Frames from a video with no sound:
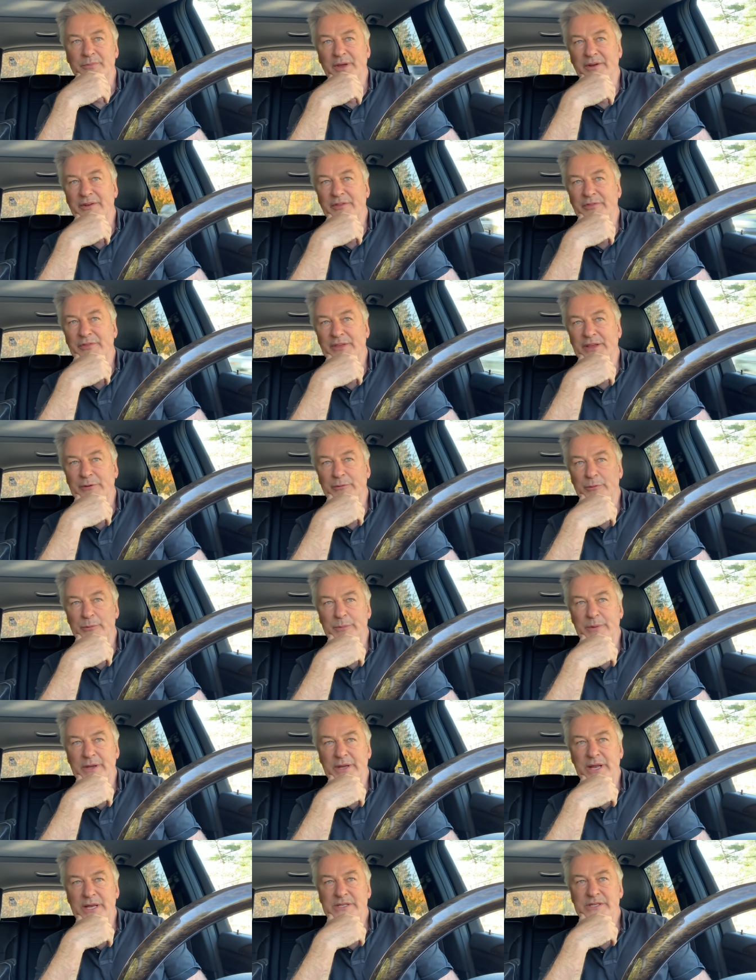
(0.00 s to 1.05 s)
I didn't think it would
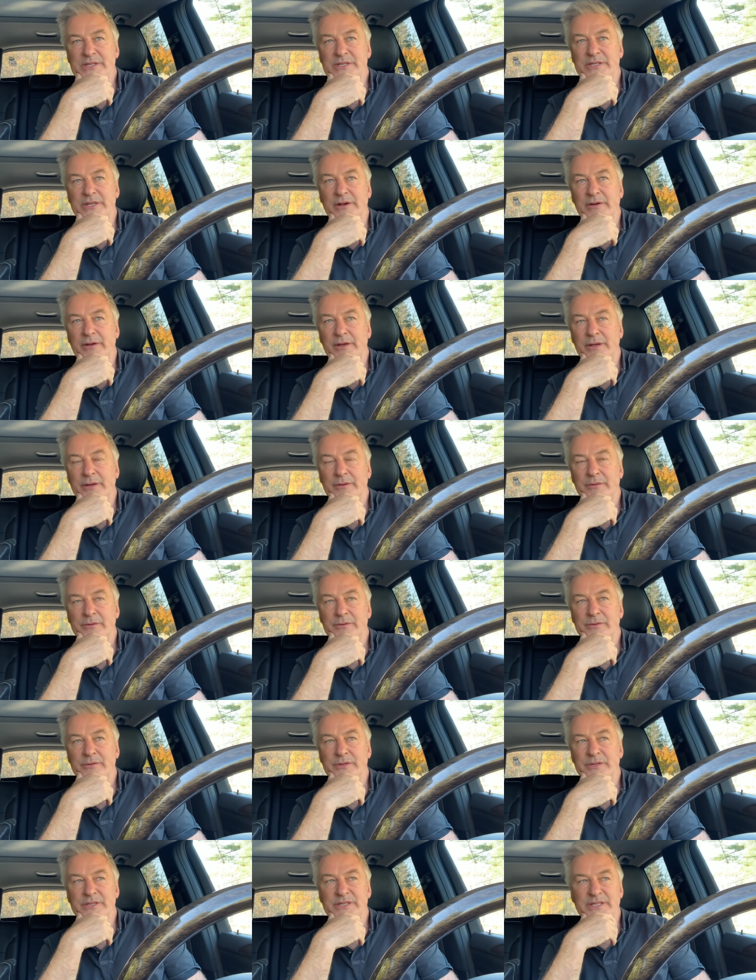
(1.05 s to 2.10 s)
be necessary
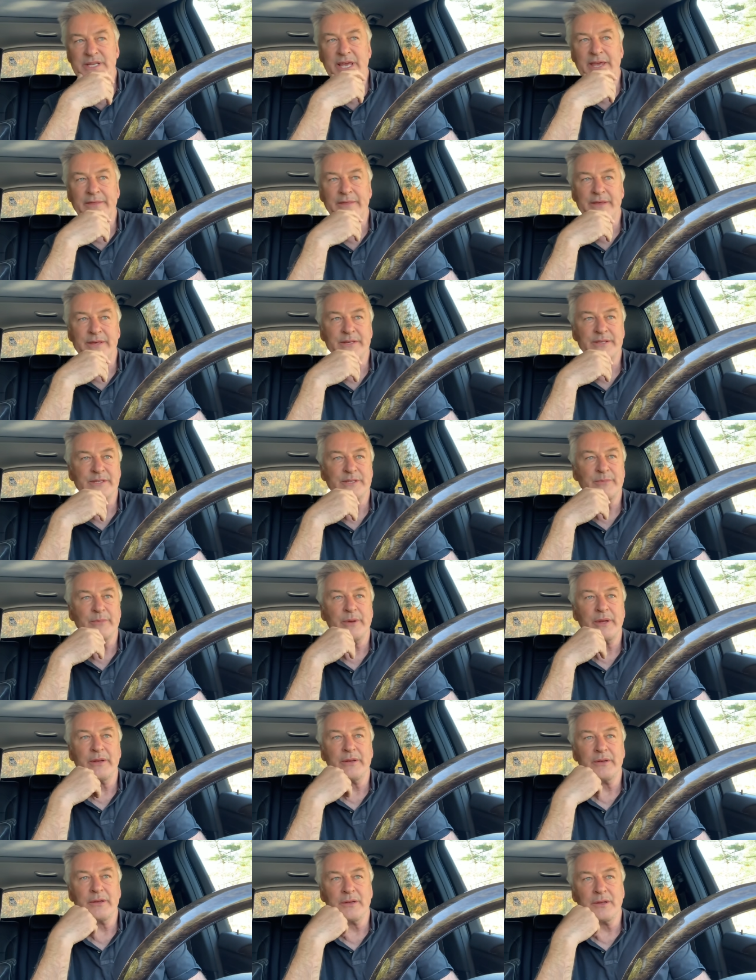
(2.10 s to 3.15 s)
to say this,
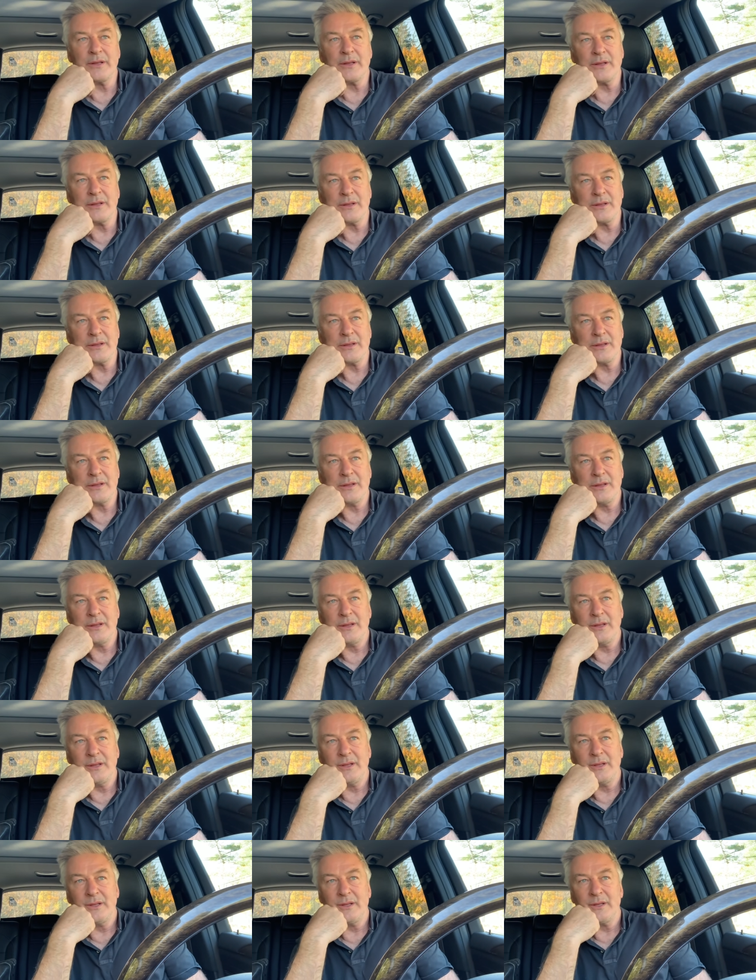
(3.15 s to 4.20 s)
but uh,
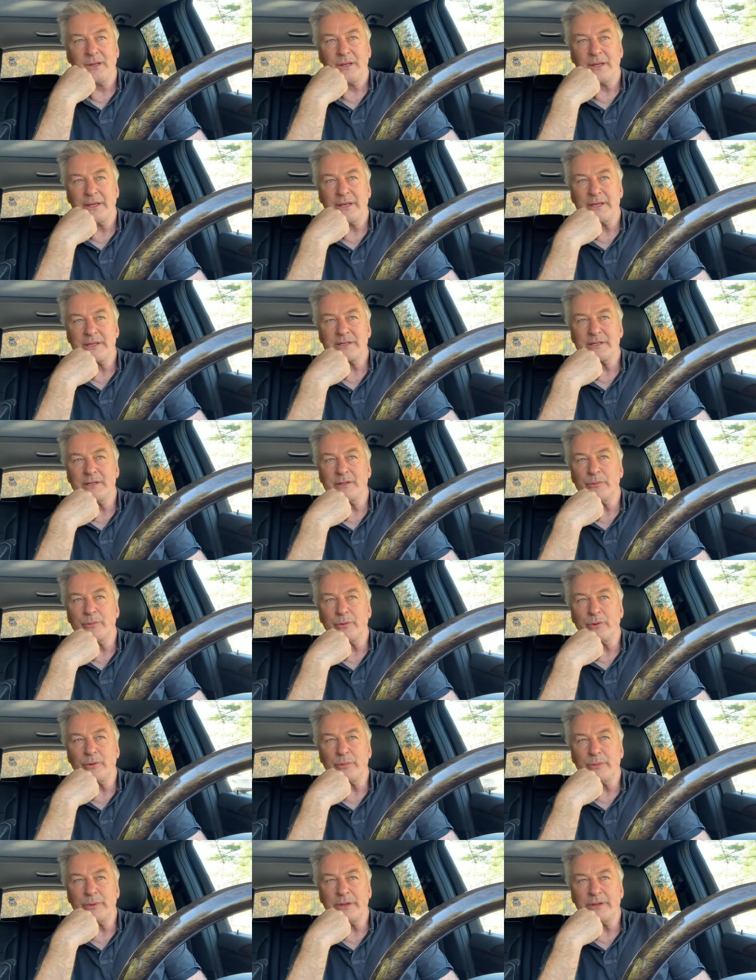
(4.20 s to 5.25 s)
I guess in the
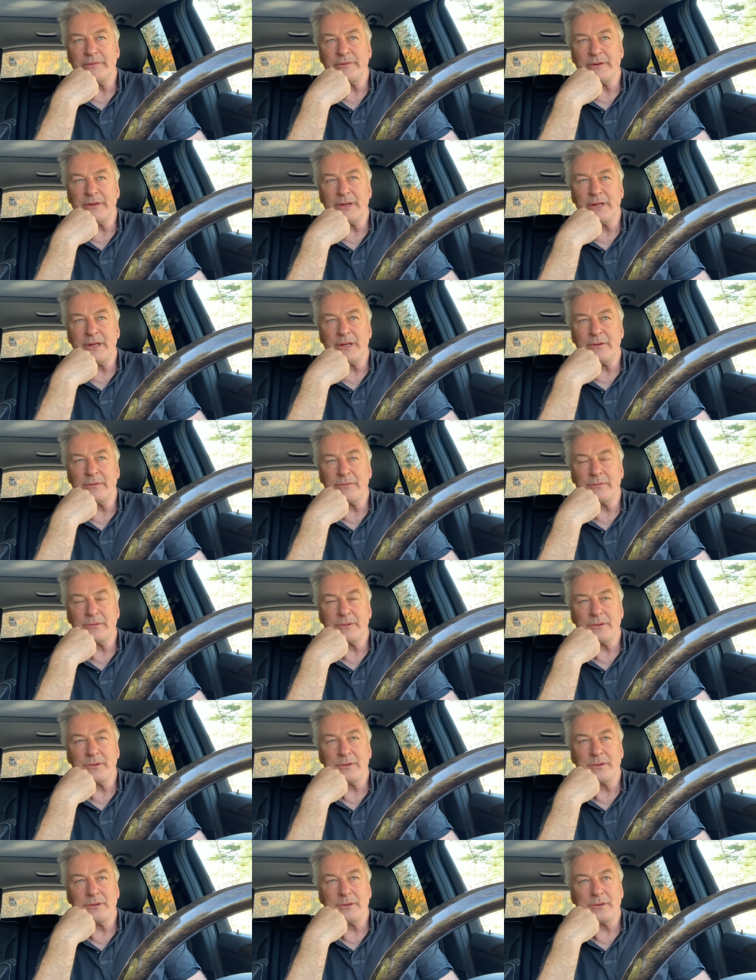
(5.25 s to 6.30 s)
world we live in now,
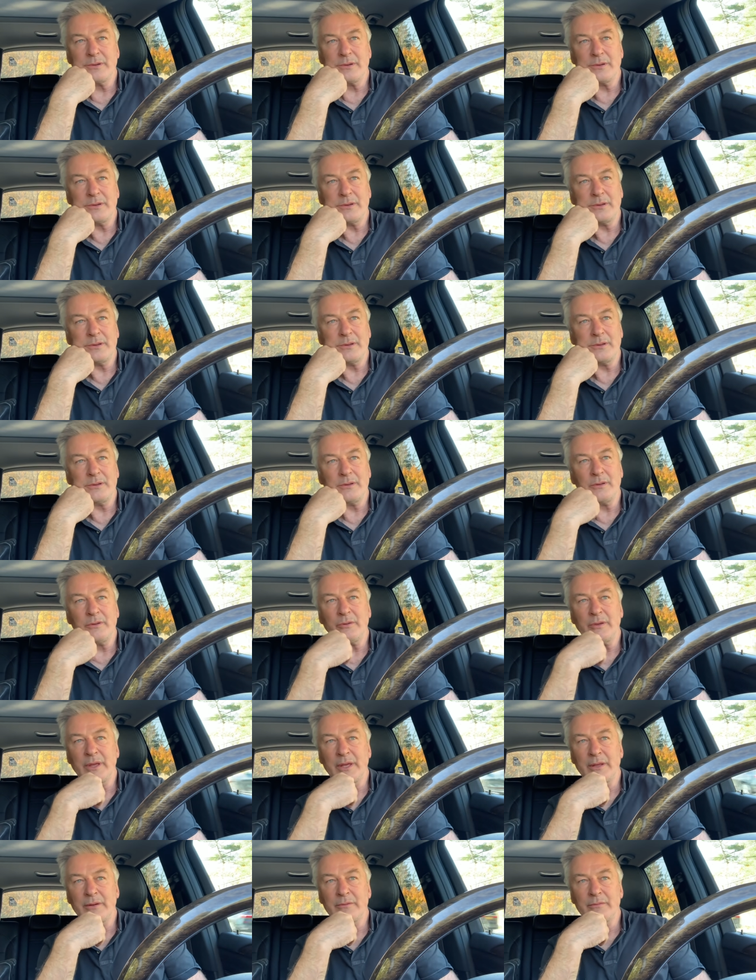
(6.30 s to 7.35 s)
you
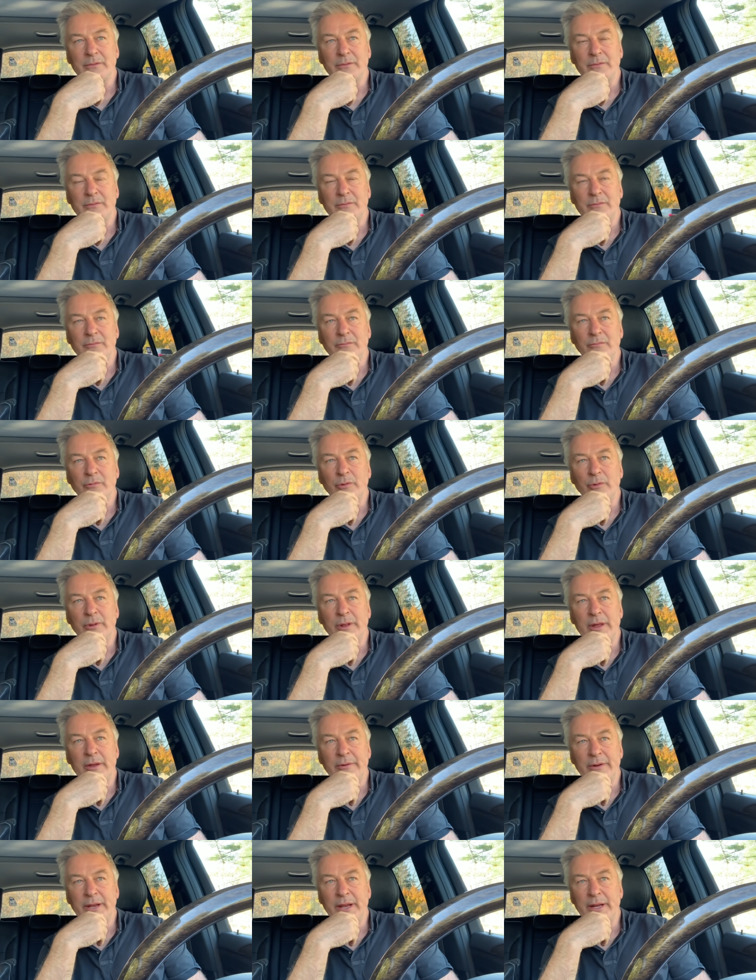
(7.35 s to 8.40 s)
can't rule
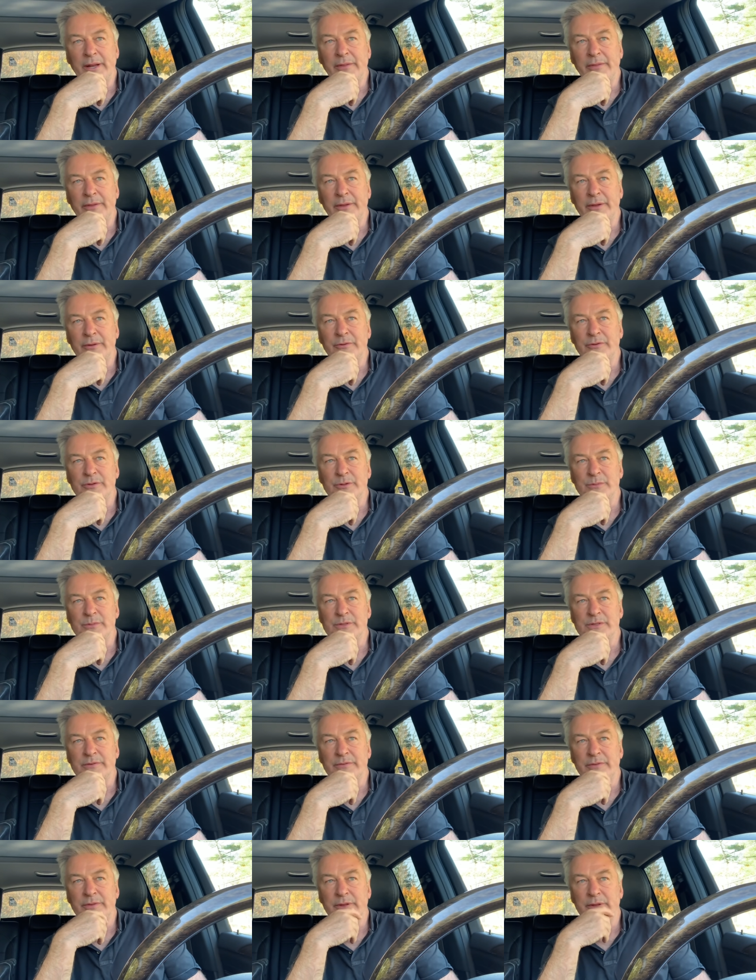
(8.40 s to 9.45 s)
out anything in terms
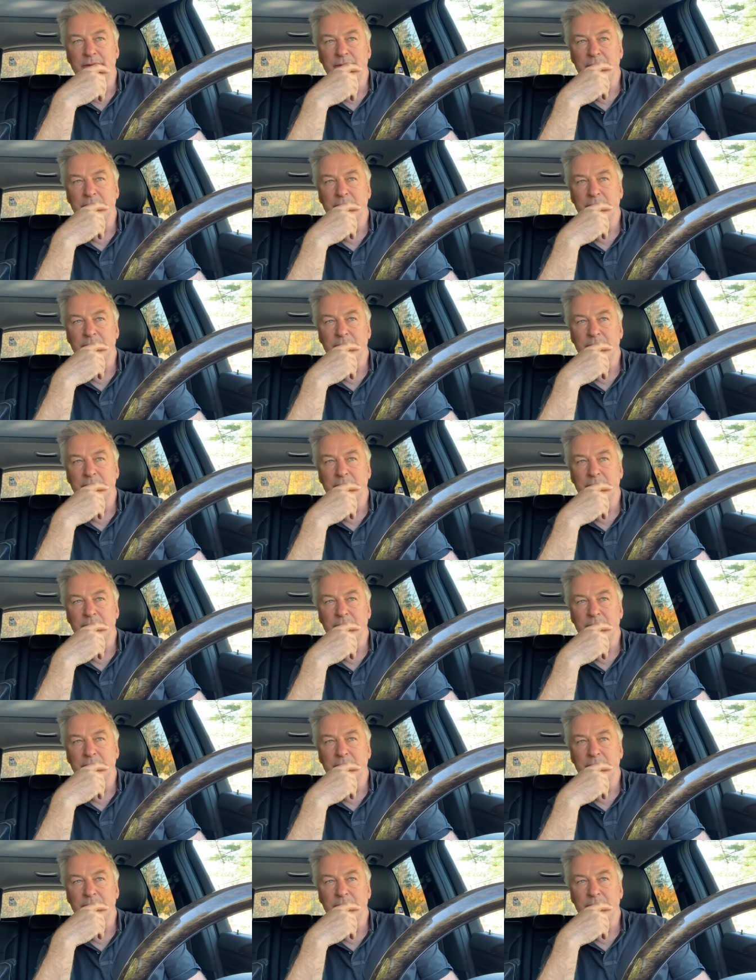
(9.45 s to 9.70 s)
of the